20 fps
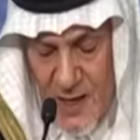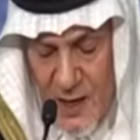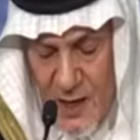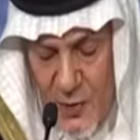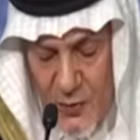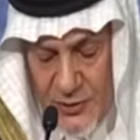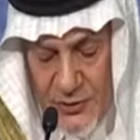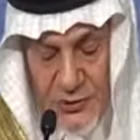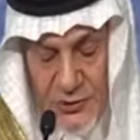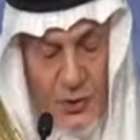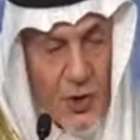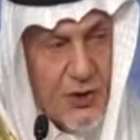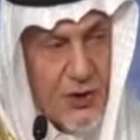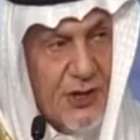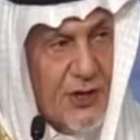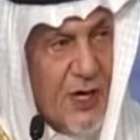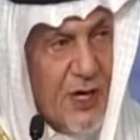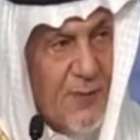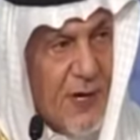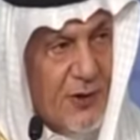When
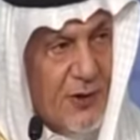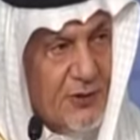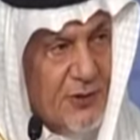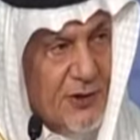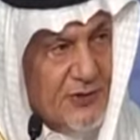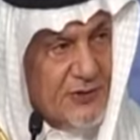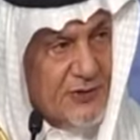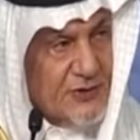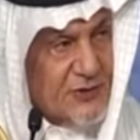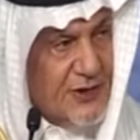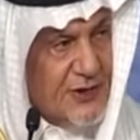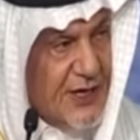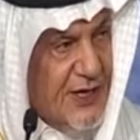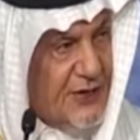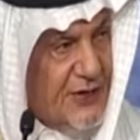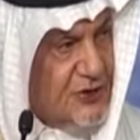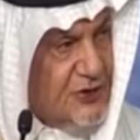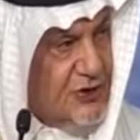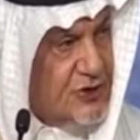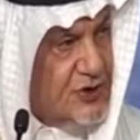talking about this
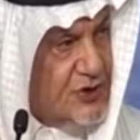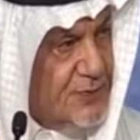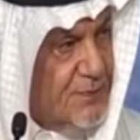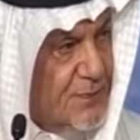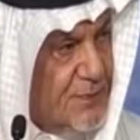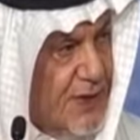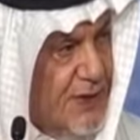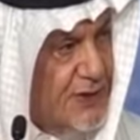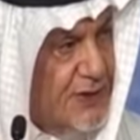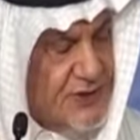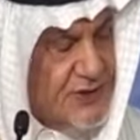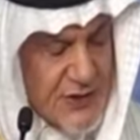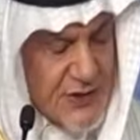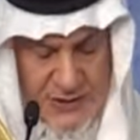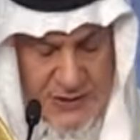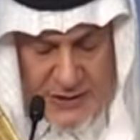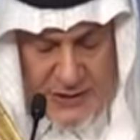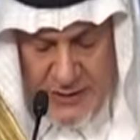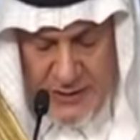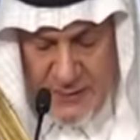relationship, ladies
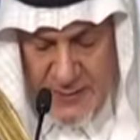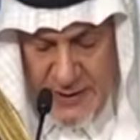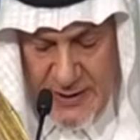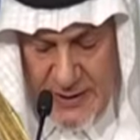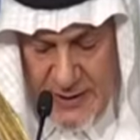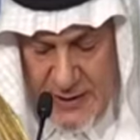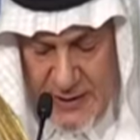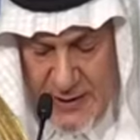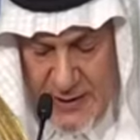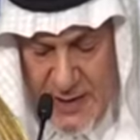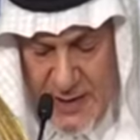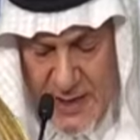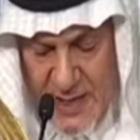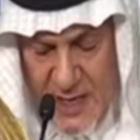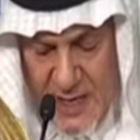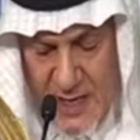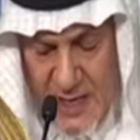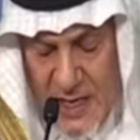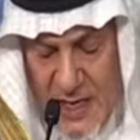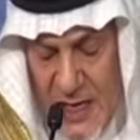and gentlemen,
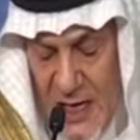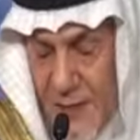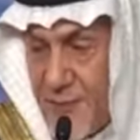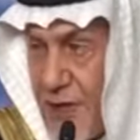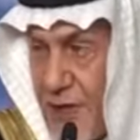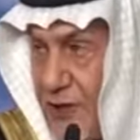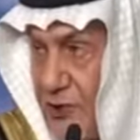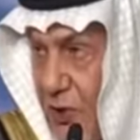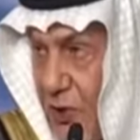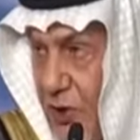I am not